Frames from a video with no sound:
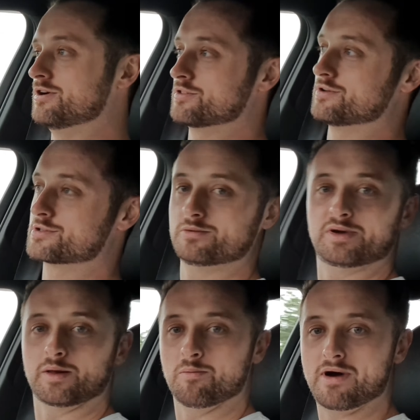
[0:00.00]
Although
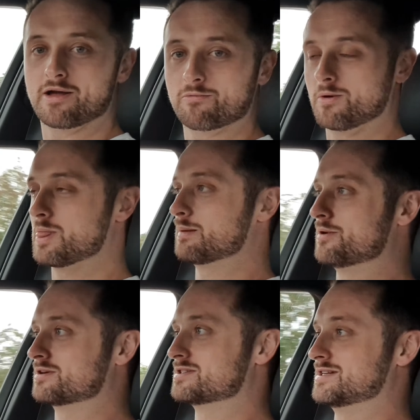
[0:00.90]
some people might want
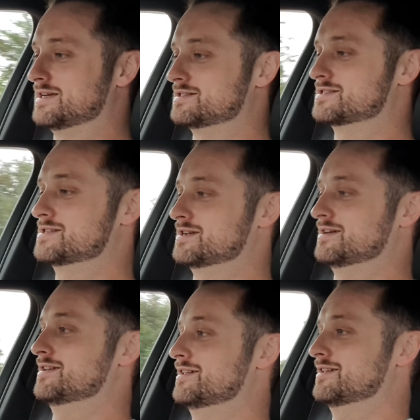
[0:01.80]
bucket seats,
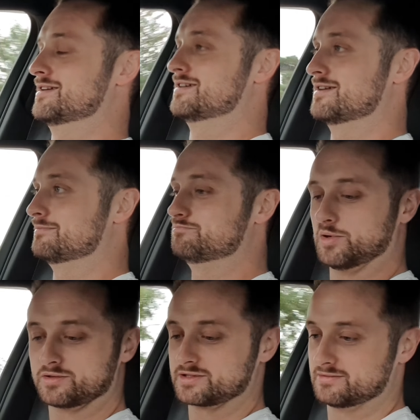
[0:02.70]

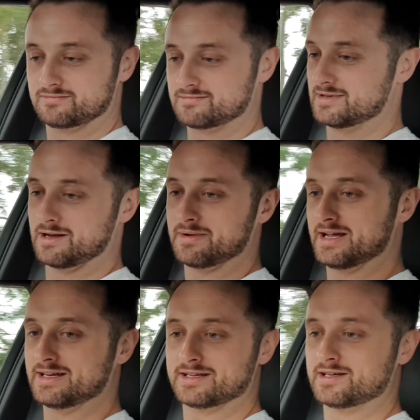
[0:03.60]
but I
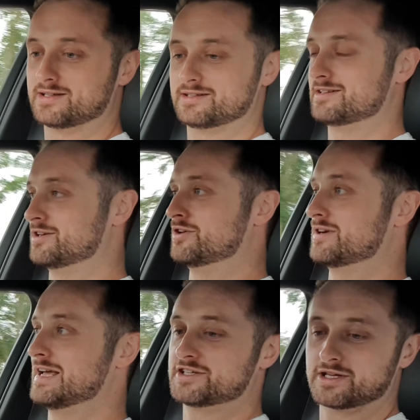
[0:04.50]
mean, you know,
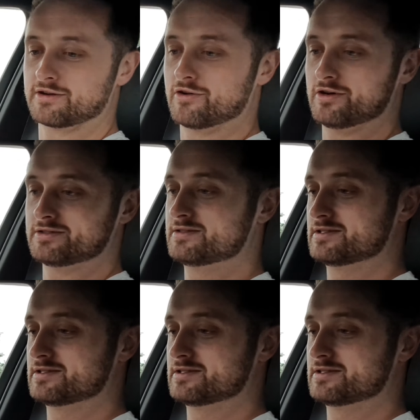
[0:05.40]
each to their own.